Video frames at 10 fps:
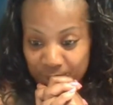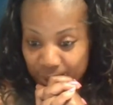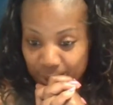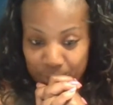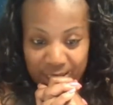
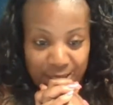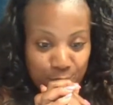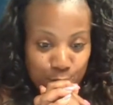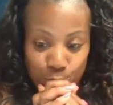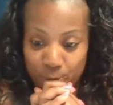And man, I
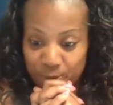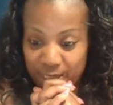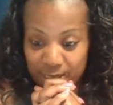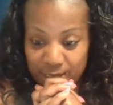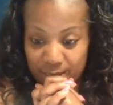was whipping
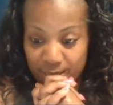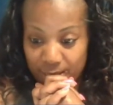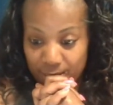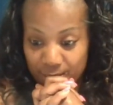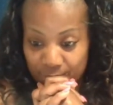that thing. I
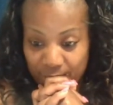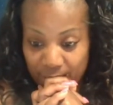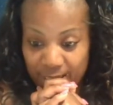love that.